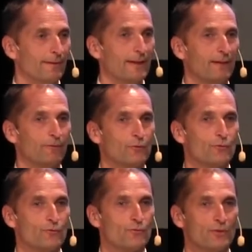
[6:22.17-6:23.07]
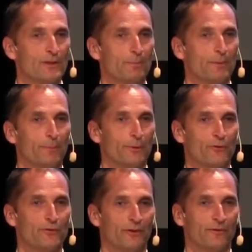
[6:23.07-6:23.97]
they have a cheaper
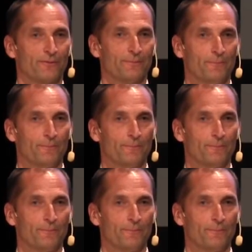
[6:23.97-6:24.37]
purchase.